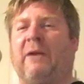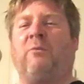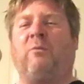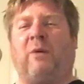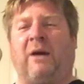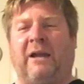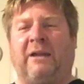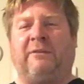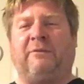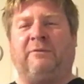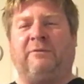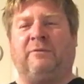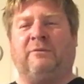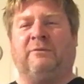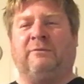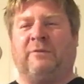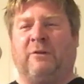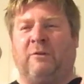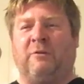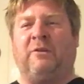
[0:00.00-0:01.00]
wife
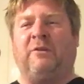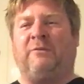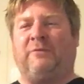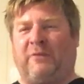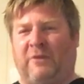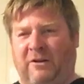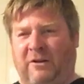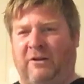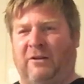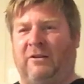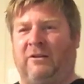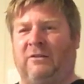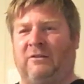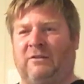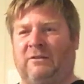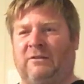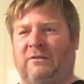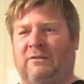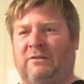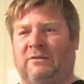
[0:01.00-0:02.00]
voted for her,
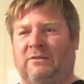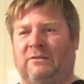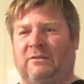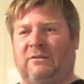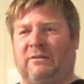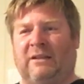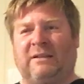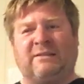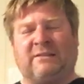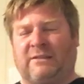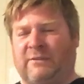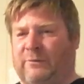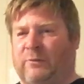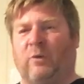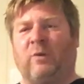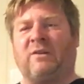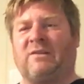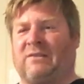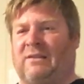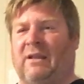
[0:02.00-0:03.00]
it's
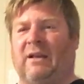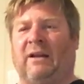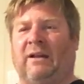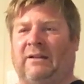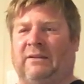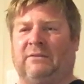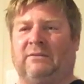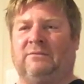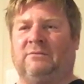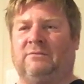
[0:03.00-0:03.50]
divorce line.